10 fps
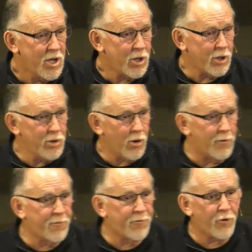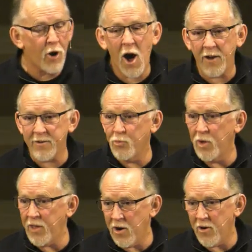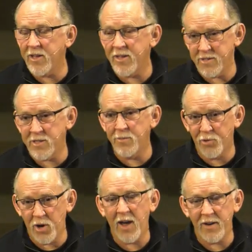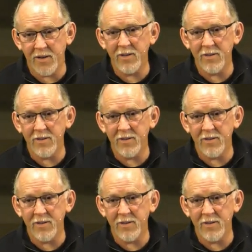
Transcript: you are fraught with arrogance and pride